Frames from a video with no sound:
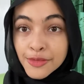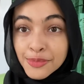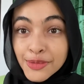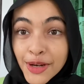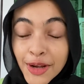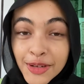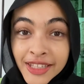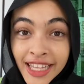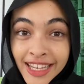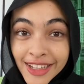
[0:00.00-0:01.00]
Bro,
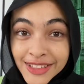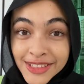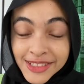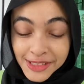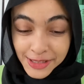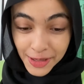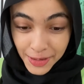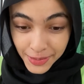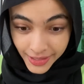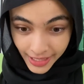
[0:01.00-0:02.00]
that looks
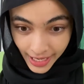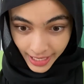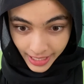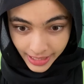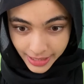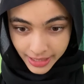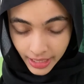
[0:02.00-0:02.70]
so nice.